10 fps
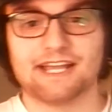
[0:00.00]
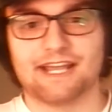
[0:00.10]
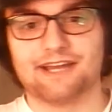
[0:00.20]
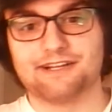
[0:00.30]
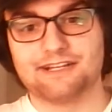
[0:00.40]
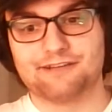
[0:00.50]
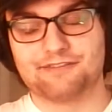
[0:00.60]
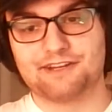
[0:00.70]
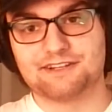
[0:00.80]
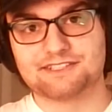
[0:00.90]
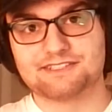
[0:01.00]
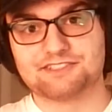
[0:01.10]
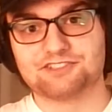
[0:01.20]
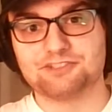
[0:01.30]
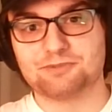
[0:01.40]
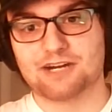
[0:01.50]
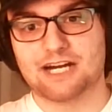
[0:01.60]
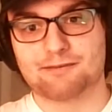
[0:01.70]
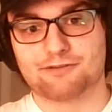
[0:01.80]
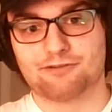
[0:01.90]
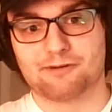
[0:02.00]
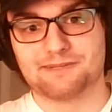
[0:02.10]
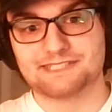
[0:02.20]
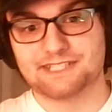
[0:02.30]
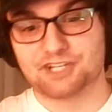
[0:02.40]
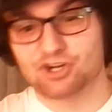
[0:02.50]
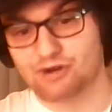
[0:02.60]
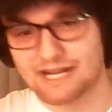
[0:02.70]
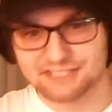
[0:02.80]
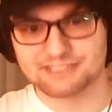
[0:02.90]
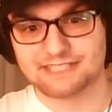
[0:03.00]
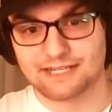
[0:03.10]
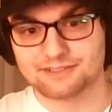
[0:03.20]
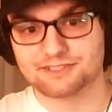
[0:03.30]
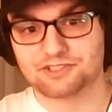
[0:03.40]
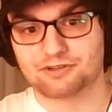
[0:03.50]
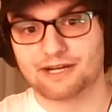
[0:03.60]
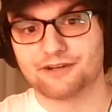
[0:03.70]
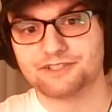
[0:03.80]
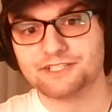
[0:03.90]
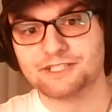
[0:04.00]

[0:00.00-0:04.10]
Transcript: and if there's this super hot performance and it crashes down to the ground,